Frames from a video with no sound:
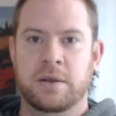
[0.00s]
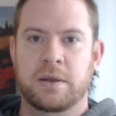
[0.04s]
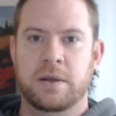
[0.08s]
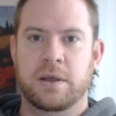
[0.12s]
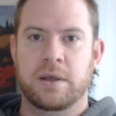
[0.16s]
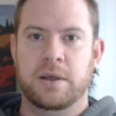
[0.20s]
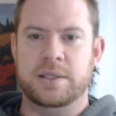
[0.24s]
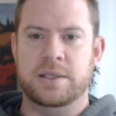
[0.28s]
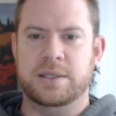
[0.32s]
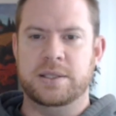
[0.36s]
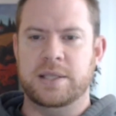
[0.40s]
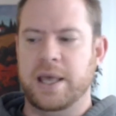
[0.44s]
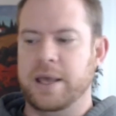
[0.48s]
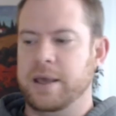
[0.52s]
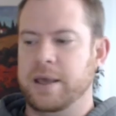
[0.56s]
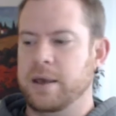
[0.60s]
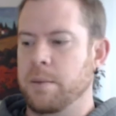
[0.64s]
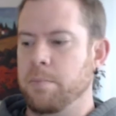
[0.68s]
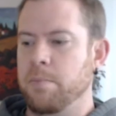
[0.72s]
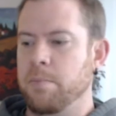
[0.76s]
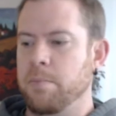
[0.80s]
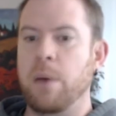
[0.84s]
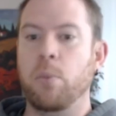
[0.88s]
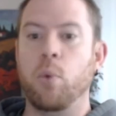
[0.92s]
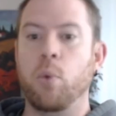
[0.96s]
It's like a
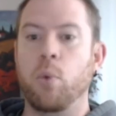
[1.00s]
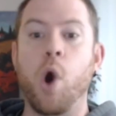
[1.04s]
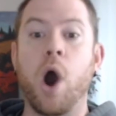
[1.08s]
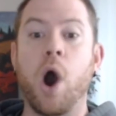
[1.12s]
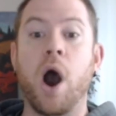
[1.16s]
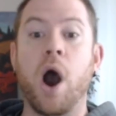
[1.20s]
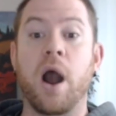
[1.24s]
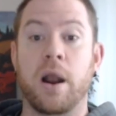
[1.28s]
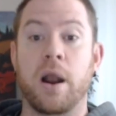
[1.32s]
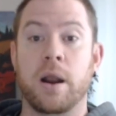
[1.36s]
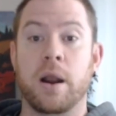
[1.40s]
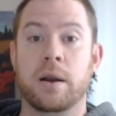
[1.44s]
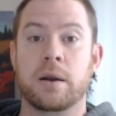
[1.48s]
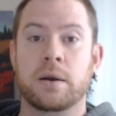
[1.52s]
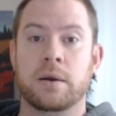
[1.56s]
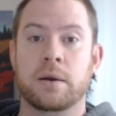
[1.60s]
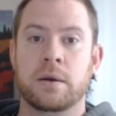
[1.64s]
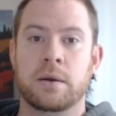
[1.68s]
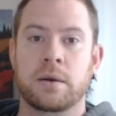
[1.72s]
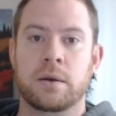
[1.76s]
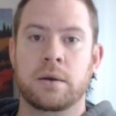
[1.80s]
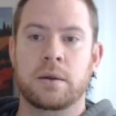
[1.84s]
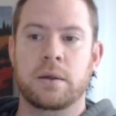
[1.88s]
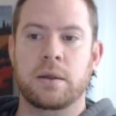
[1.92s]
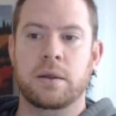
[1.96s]
memoir.
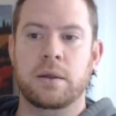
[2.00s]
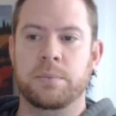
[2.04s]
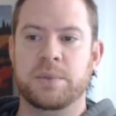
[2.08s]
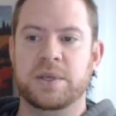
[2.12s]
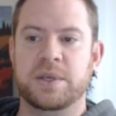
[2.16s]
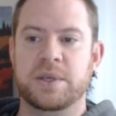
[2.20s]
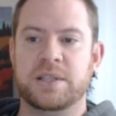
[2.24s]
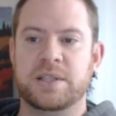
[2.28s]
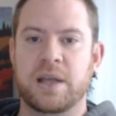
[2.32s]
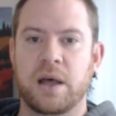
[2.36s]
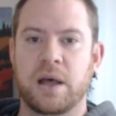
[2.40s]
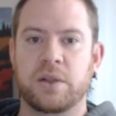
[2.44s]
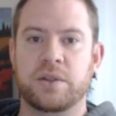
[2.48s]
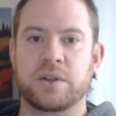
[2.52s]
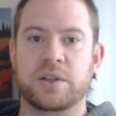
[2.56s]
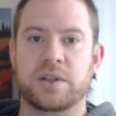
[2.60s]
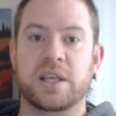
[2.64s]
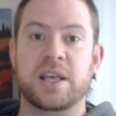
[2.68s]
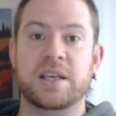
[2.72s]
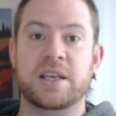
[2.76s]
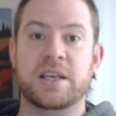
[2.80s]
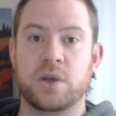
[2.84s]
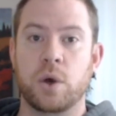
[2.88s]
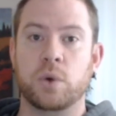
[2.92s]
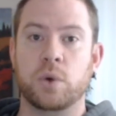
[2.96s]
He's telling
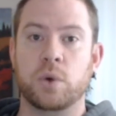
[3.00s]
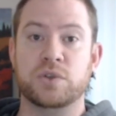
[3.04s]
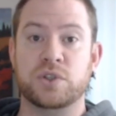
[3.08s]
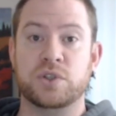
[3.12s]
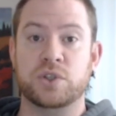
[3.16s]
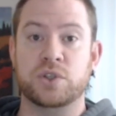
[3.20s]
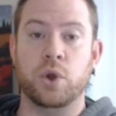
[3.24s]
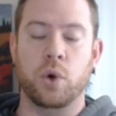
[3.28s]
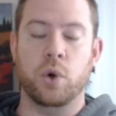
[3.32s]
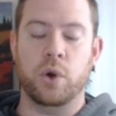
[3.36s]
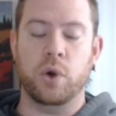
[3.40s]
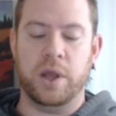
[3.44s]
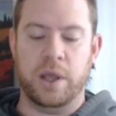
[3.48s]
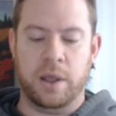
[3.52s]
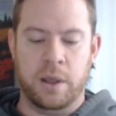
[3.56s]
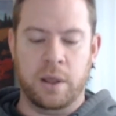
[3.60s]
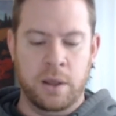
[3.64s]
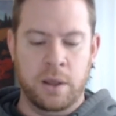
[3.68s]
his own story.